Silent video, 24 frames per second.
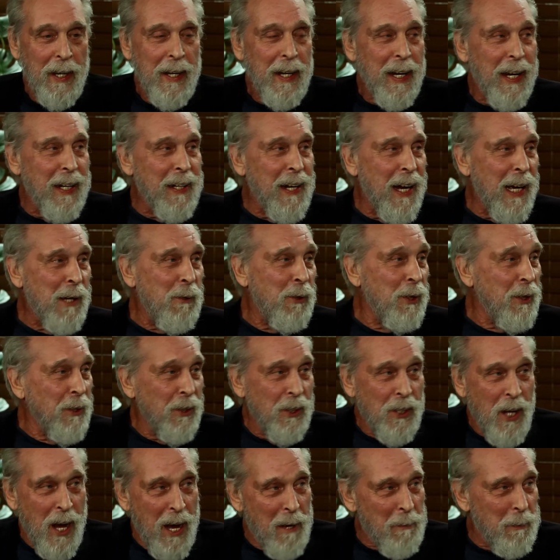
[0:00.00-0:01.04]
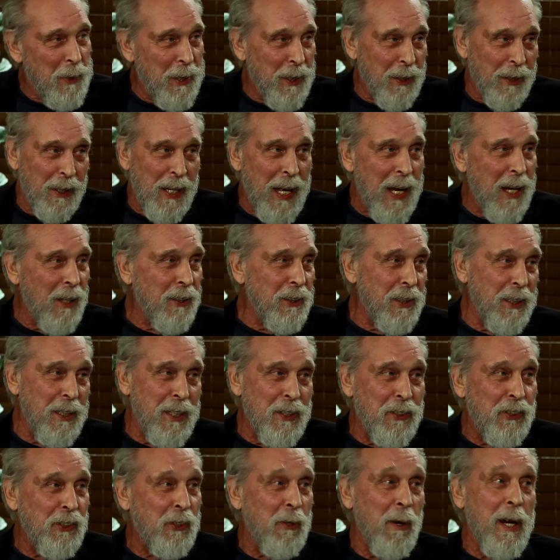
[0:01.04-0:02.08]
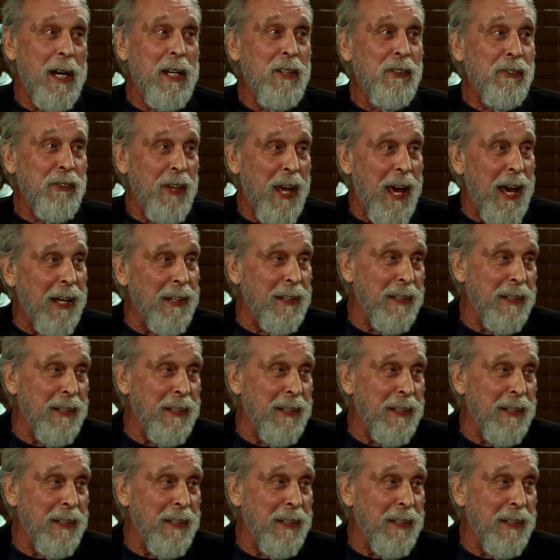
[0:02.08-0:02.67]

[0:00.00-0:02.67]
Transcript: and I will not be allowed to disgrace that.